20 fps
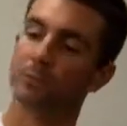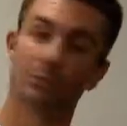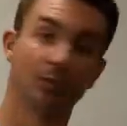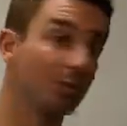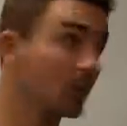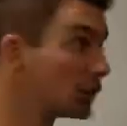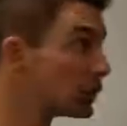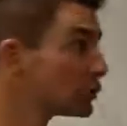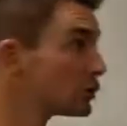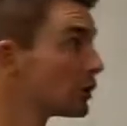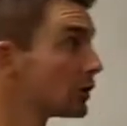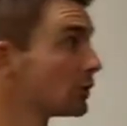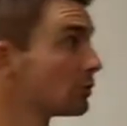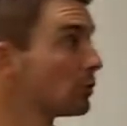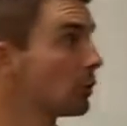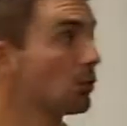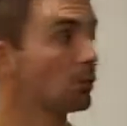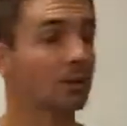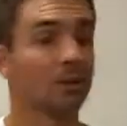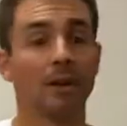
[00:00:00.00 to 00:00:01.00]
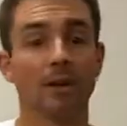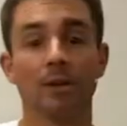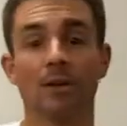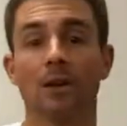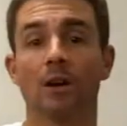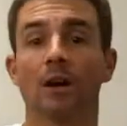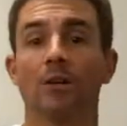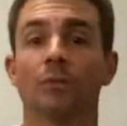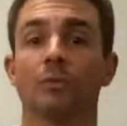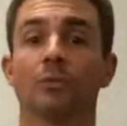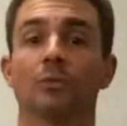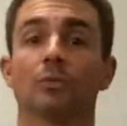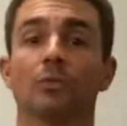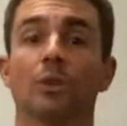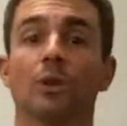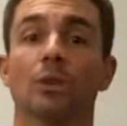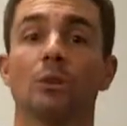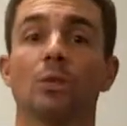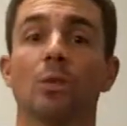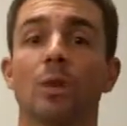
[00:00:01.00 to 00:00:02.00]
Function of the rotator cuff is
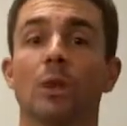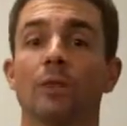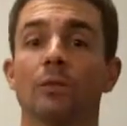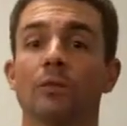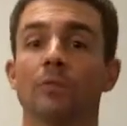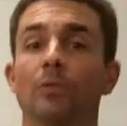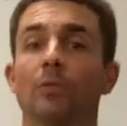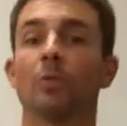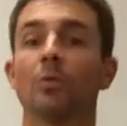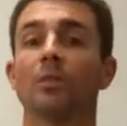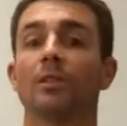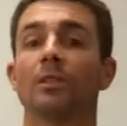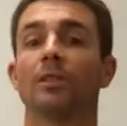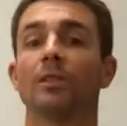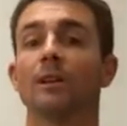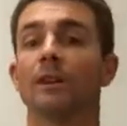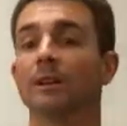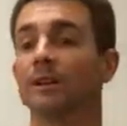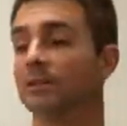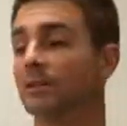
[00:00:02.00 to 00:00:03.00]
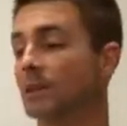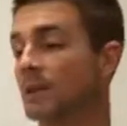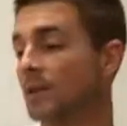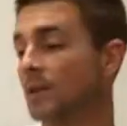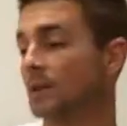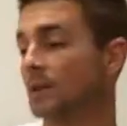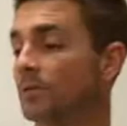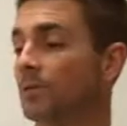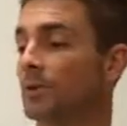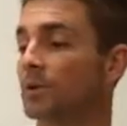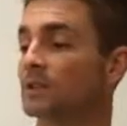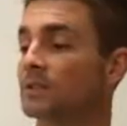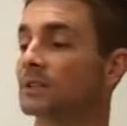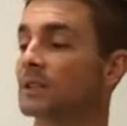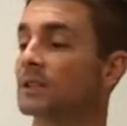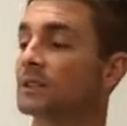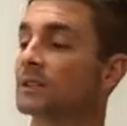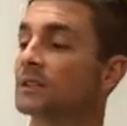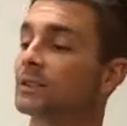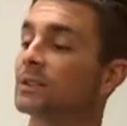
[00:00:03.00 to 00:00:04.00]
really one of four things. First
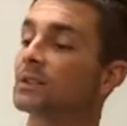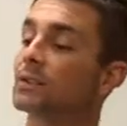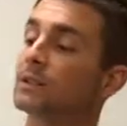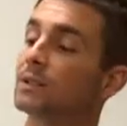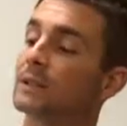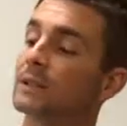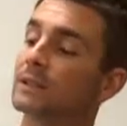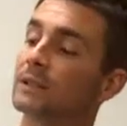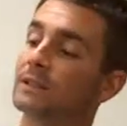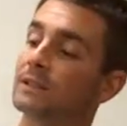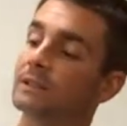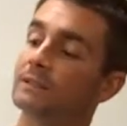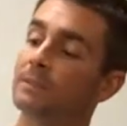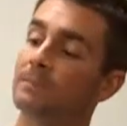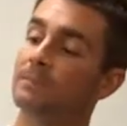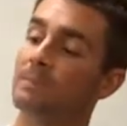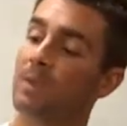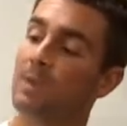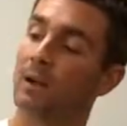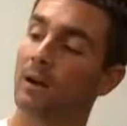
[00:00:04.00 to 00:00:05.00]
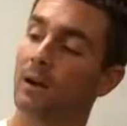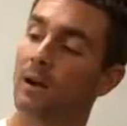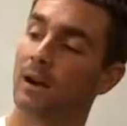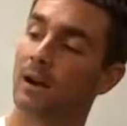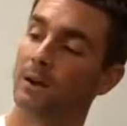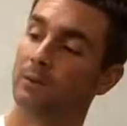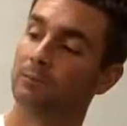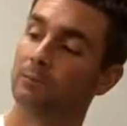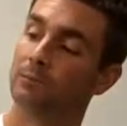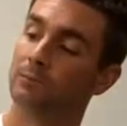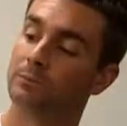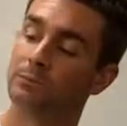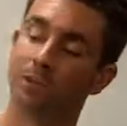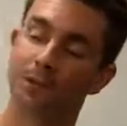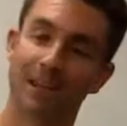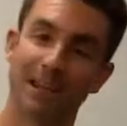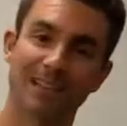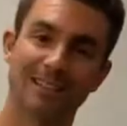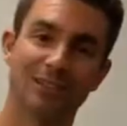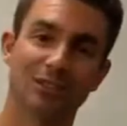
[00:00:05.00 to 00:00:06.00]
thing to do is
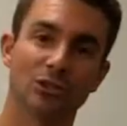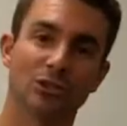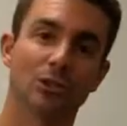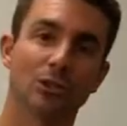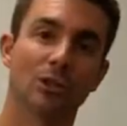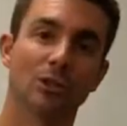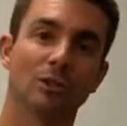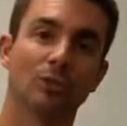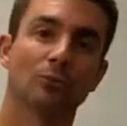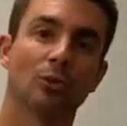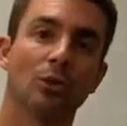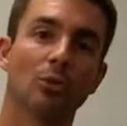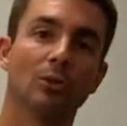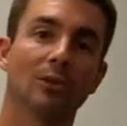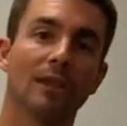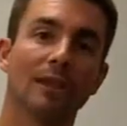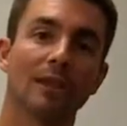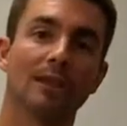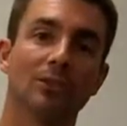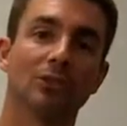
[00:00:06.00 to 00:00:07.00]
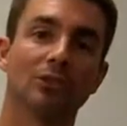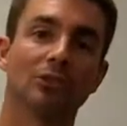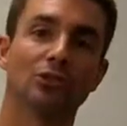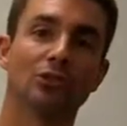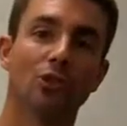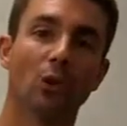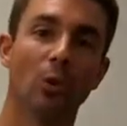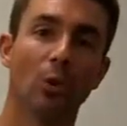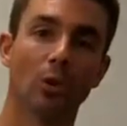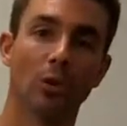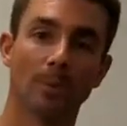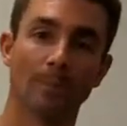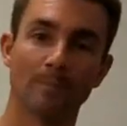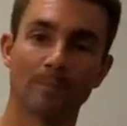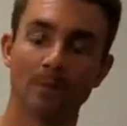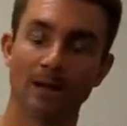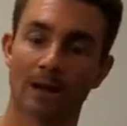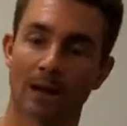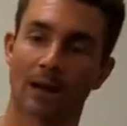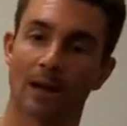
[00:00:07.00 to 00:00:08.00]
to externally rotate the shoulder.
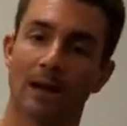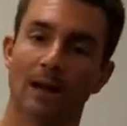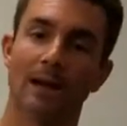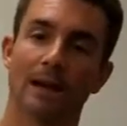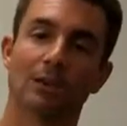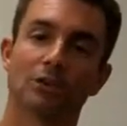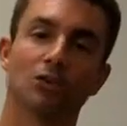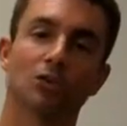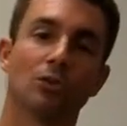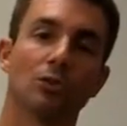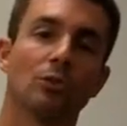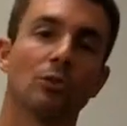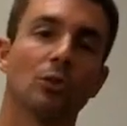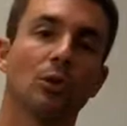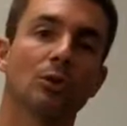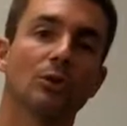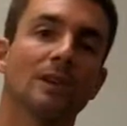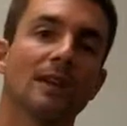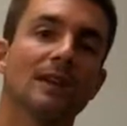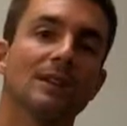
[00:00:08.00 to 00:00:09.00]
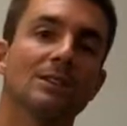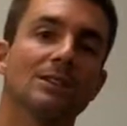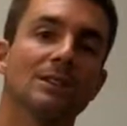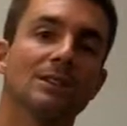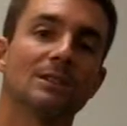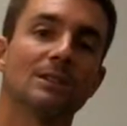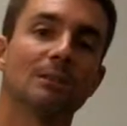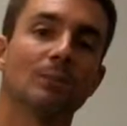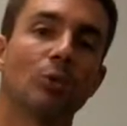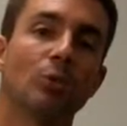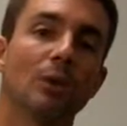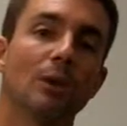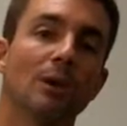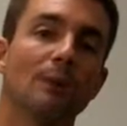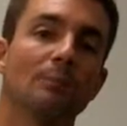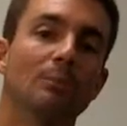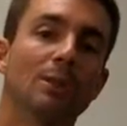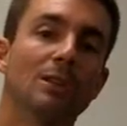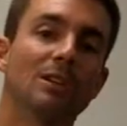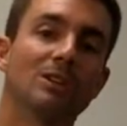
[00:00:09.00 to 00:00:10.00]
External rotation is
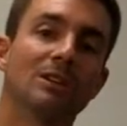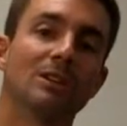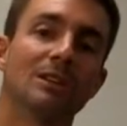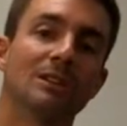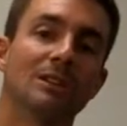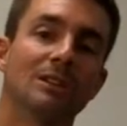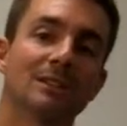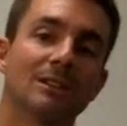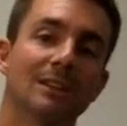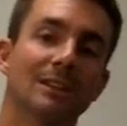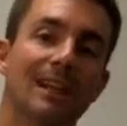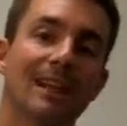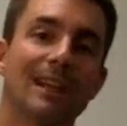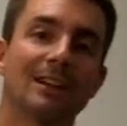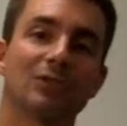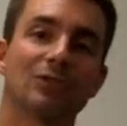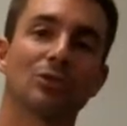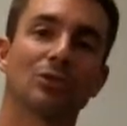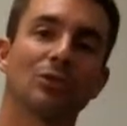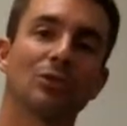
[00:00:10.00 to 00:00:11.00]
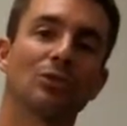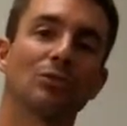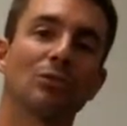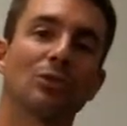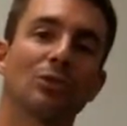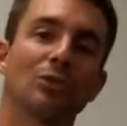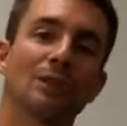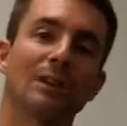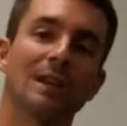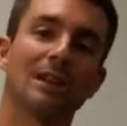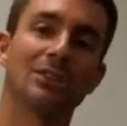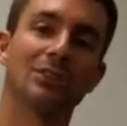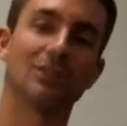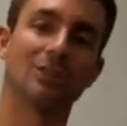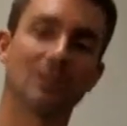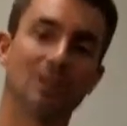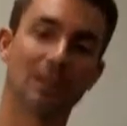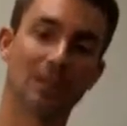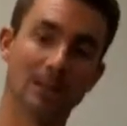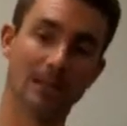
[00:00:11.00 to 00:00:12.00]
important in pitching. It's the external
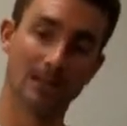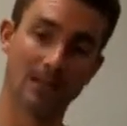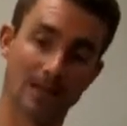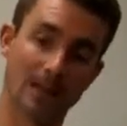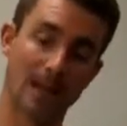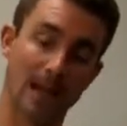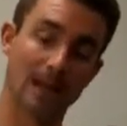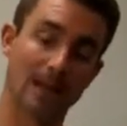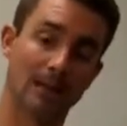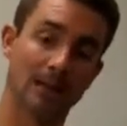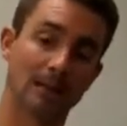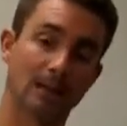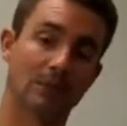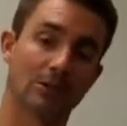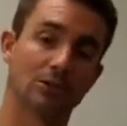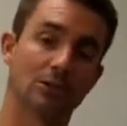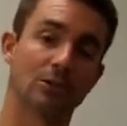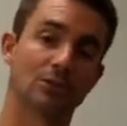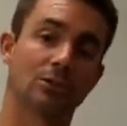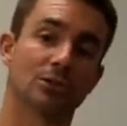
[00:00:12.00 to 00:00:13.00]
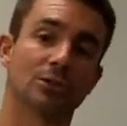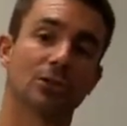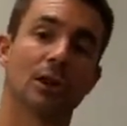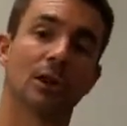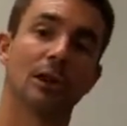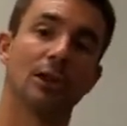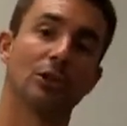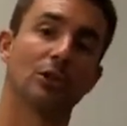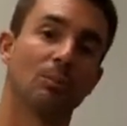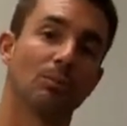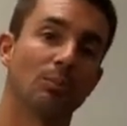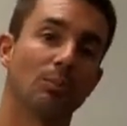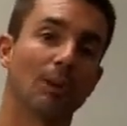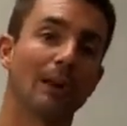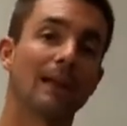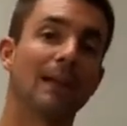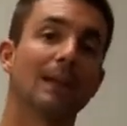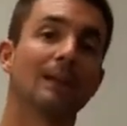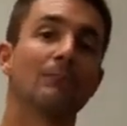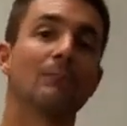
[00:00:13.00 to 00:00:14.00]
rotation that is your
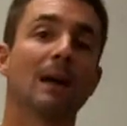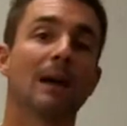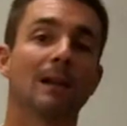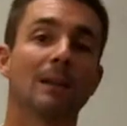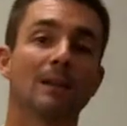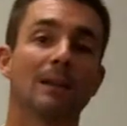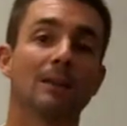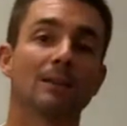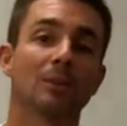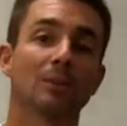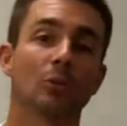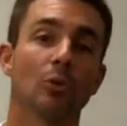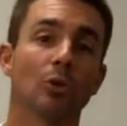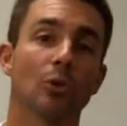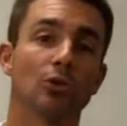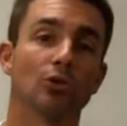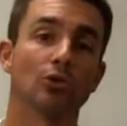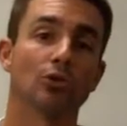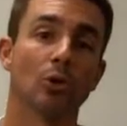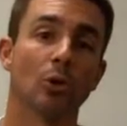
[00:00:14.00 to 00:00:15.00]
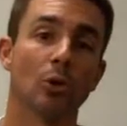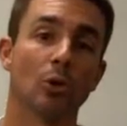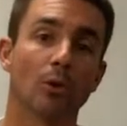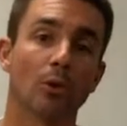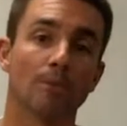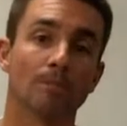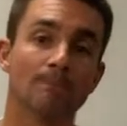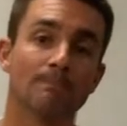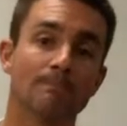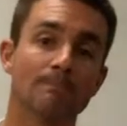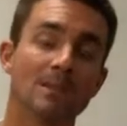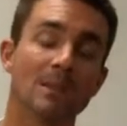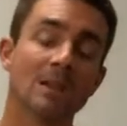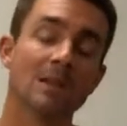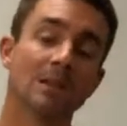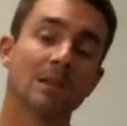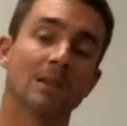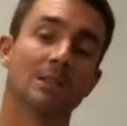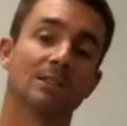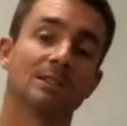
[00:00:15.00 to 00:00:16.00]
braking mechanism on the shoulder.
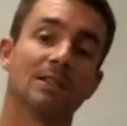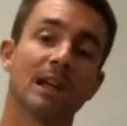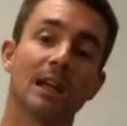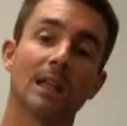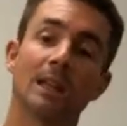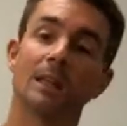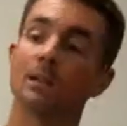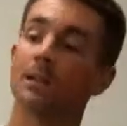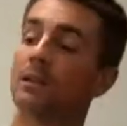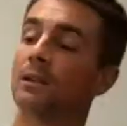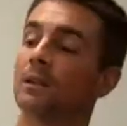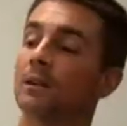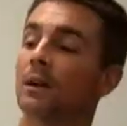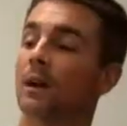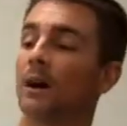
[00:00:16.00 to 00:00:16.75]
The second